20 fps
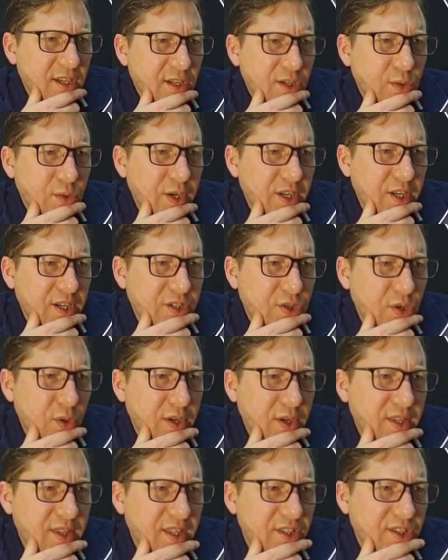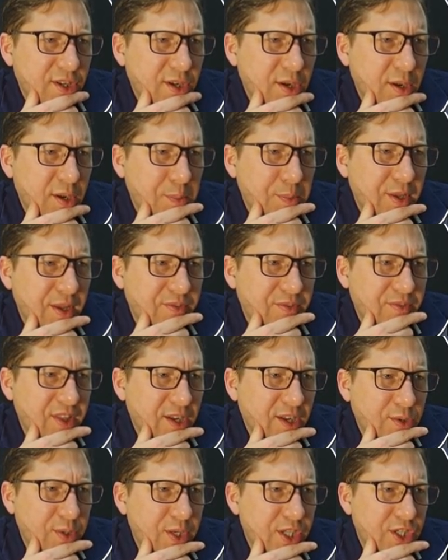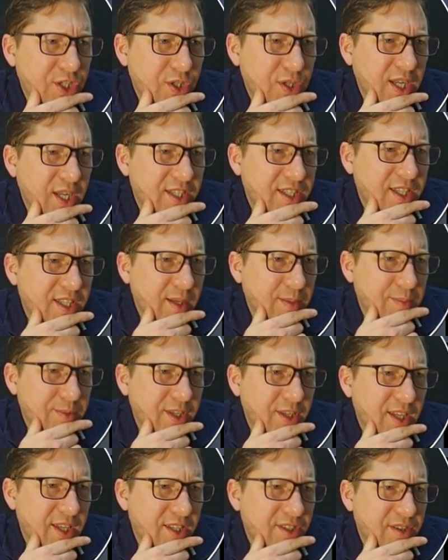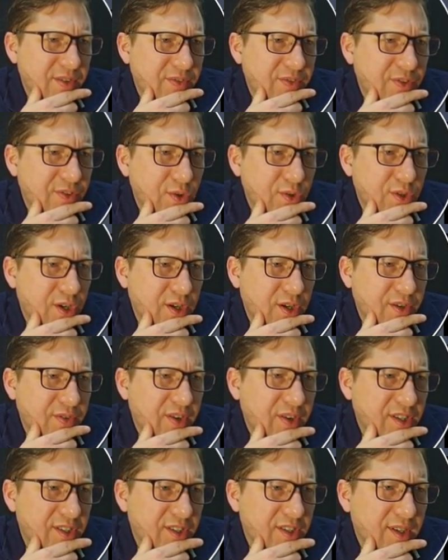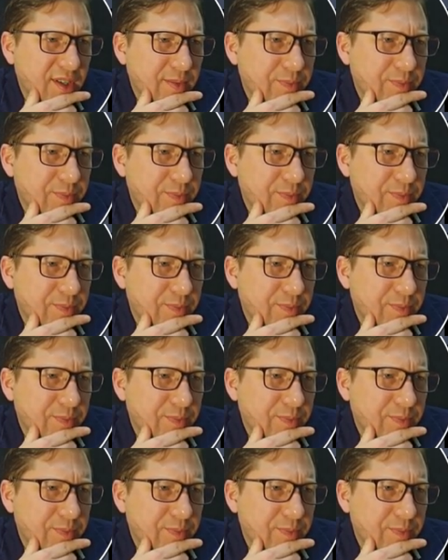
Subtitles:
create a token that's a copy of that creature except it's a food artifact.